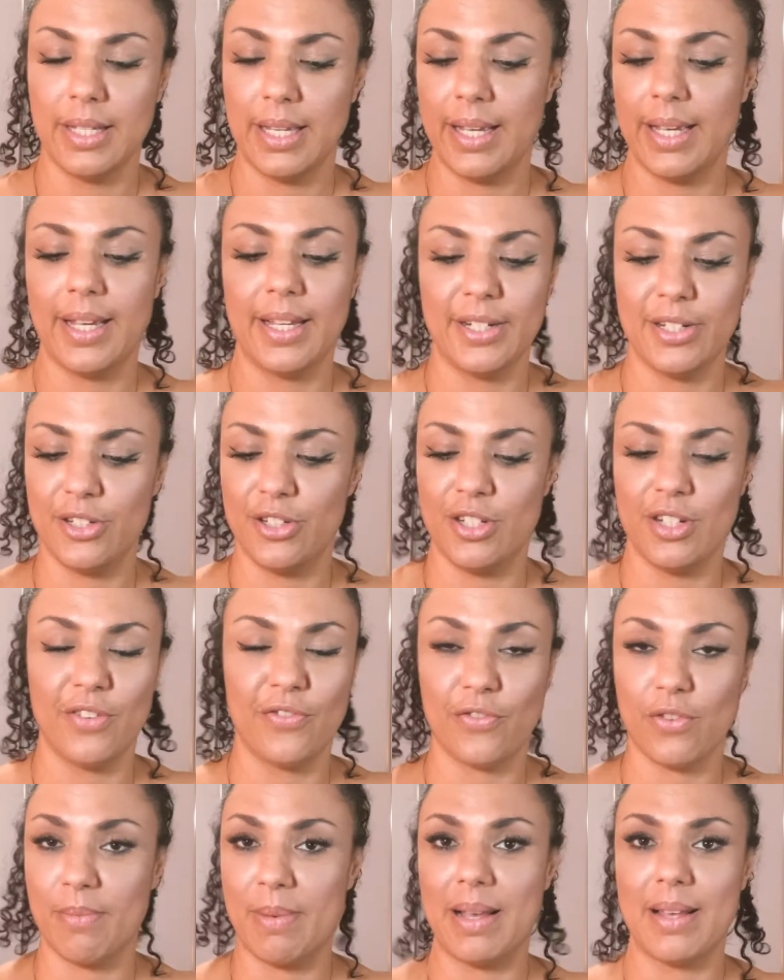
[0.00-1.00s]
energy
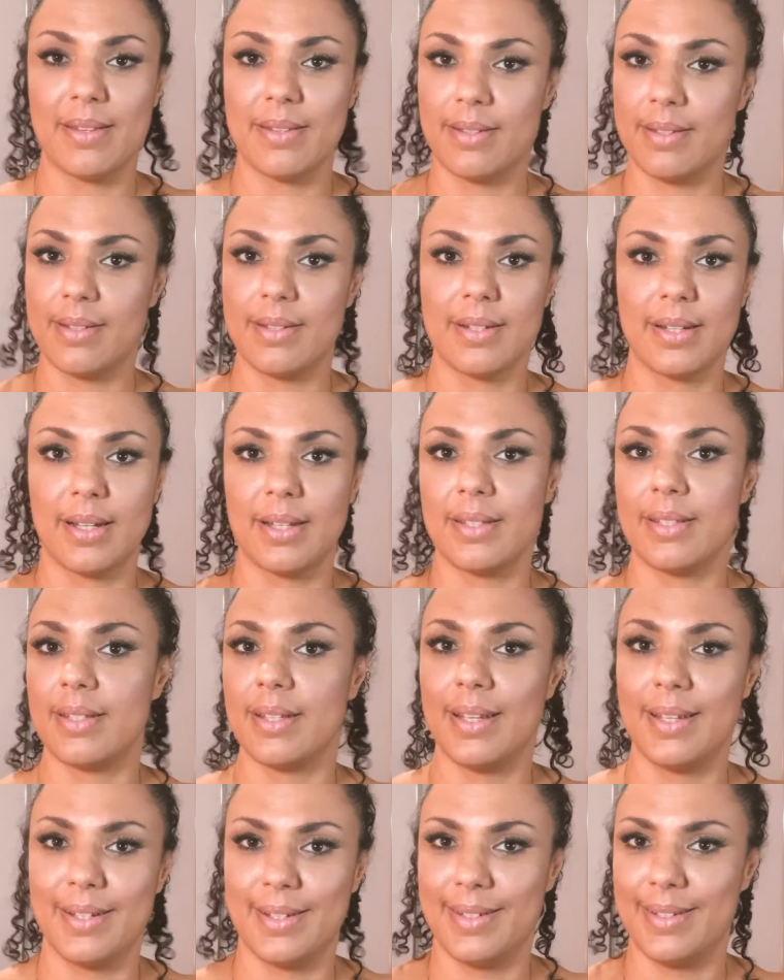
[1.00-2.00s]
from our
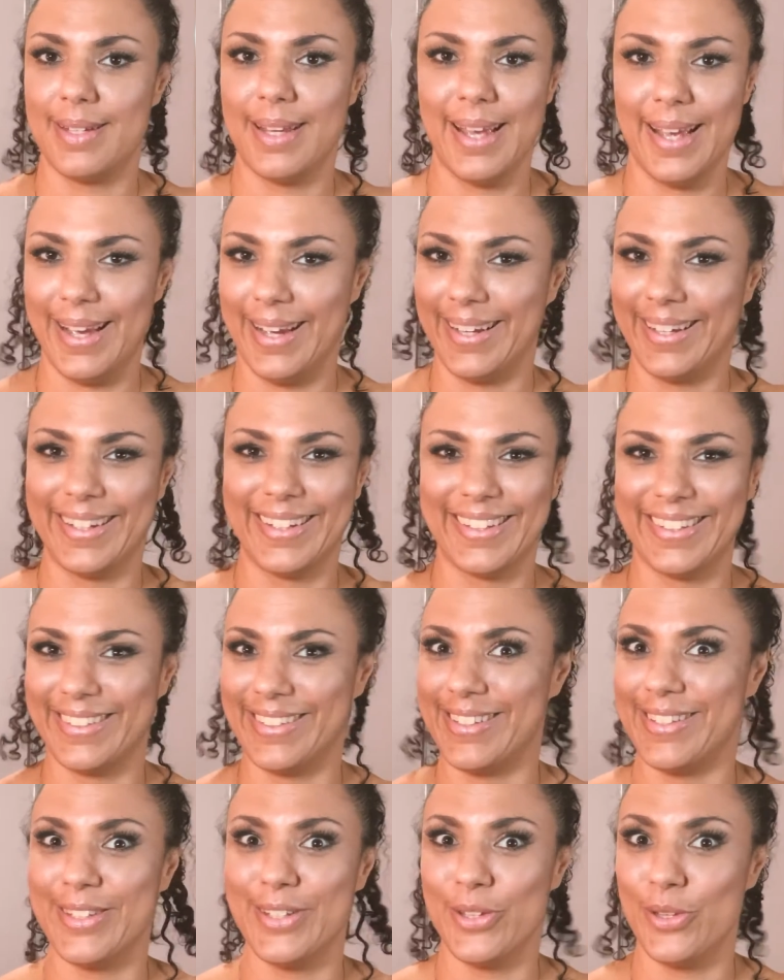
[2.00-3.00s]
starseed deck,
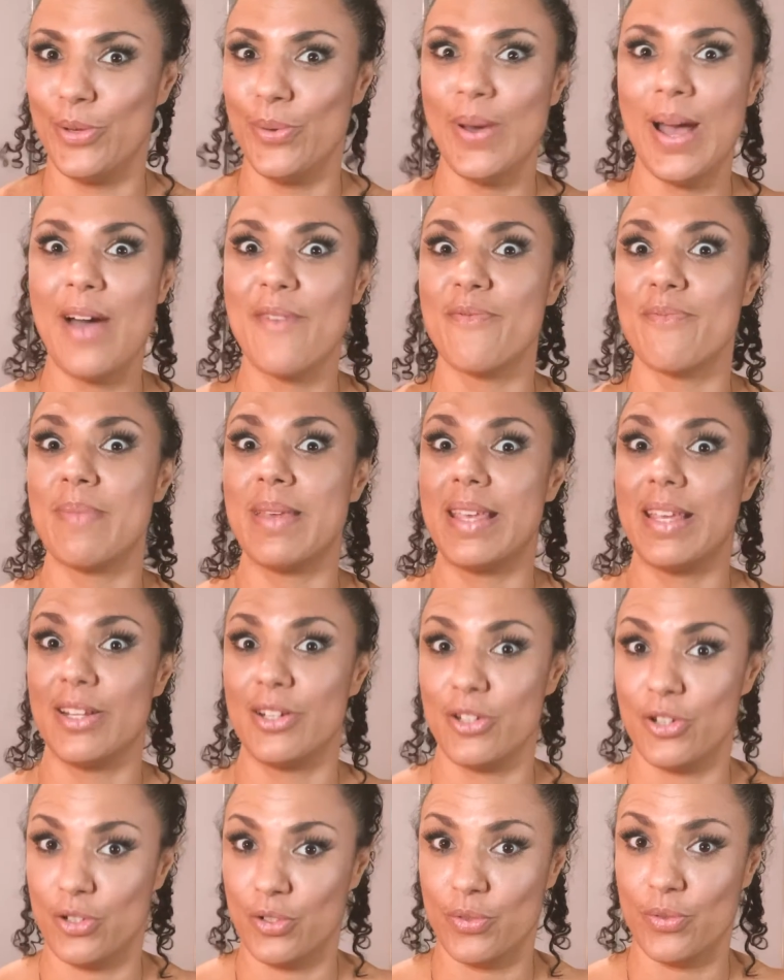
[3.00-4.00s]
because you have me
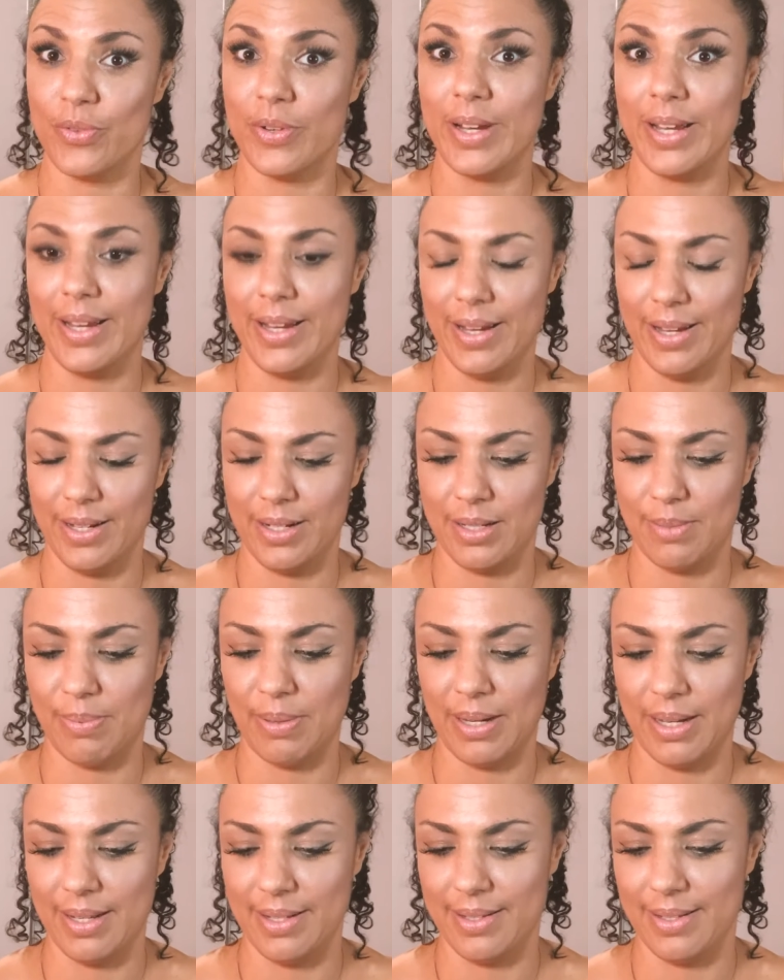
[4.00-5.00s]
intrigued,
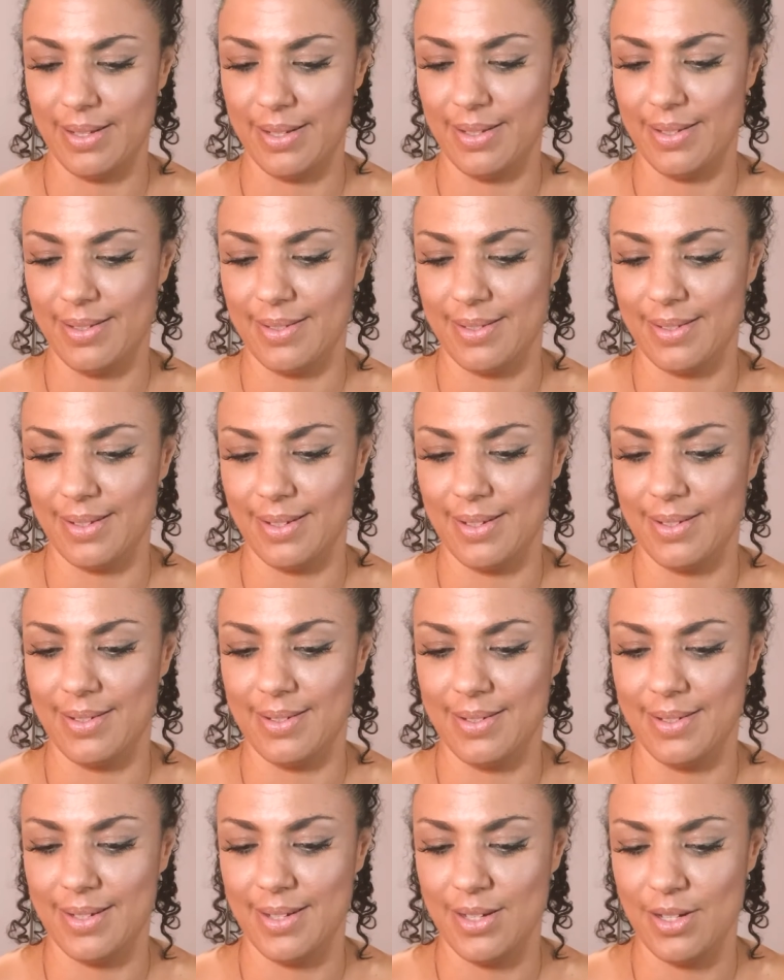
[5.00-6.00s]
Pisces.
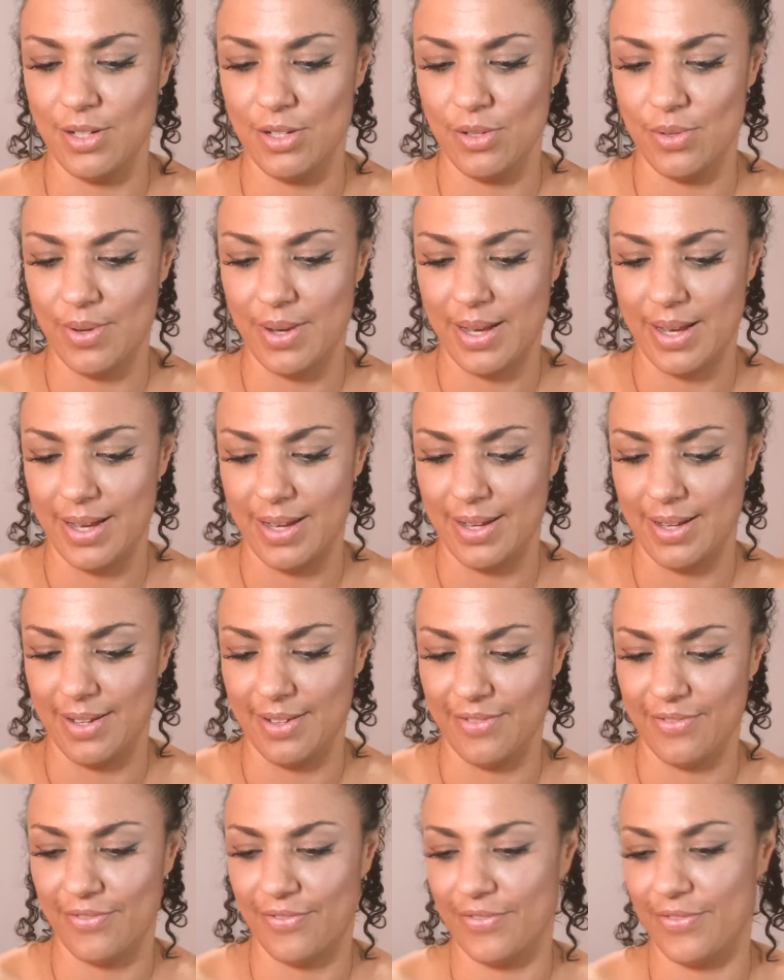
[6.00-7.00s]
Indeed you
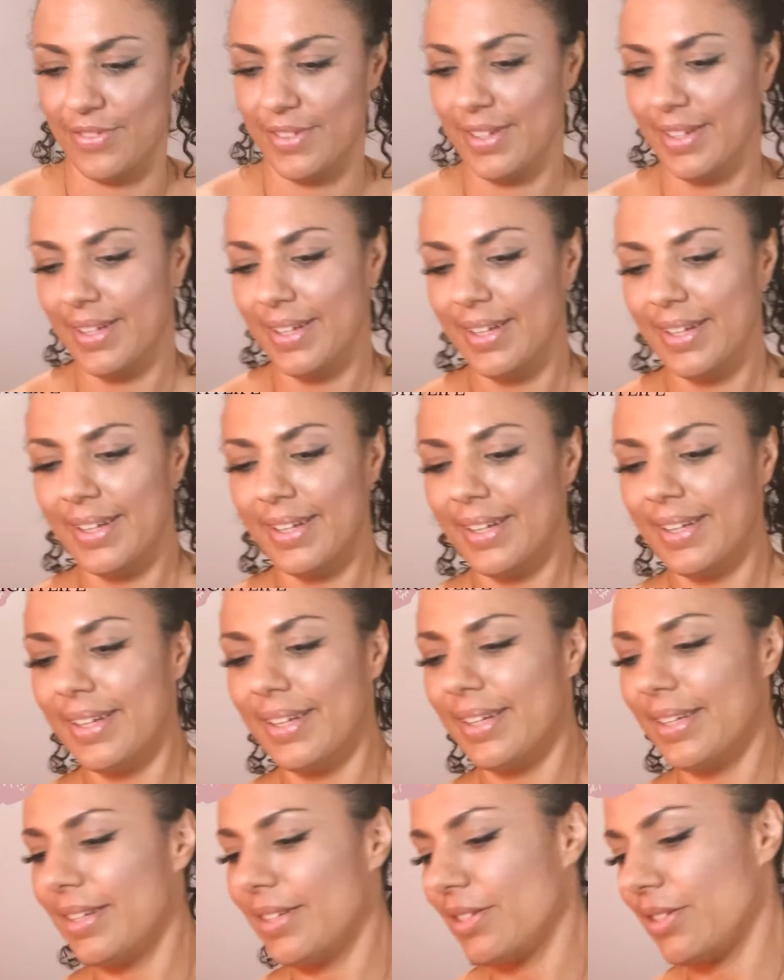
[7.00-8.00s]
have.
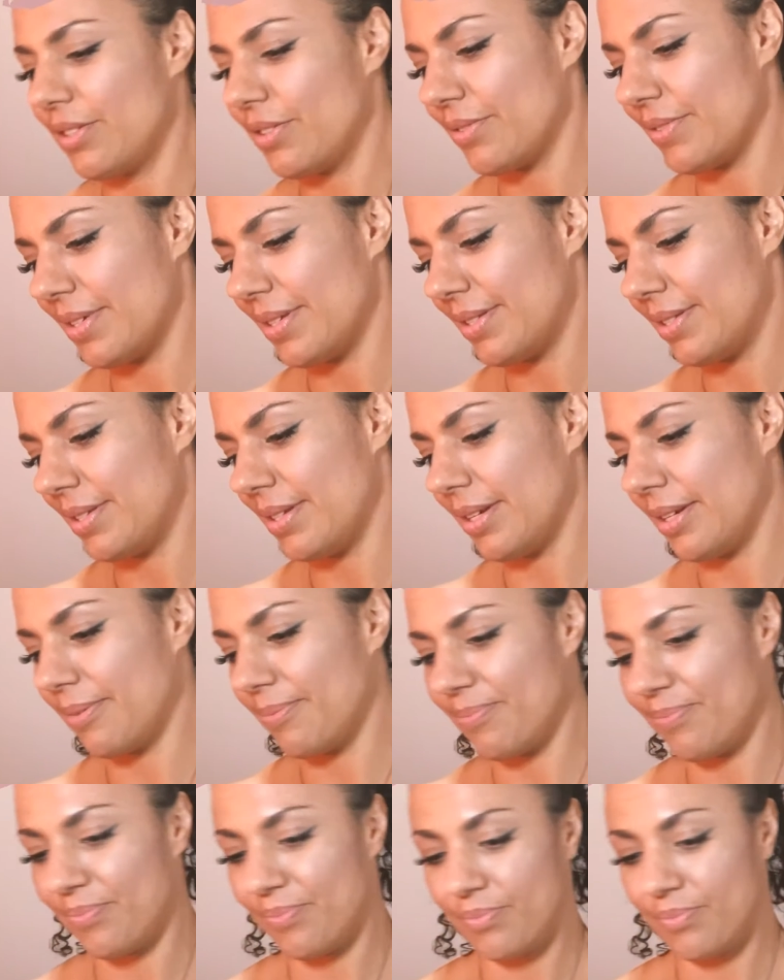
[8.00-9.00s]
Interesting.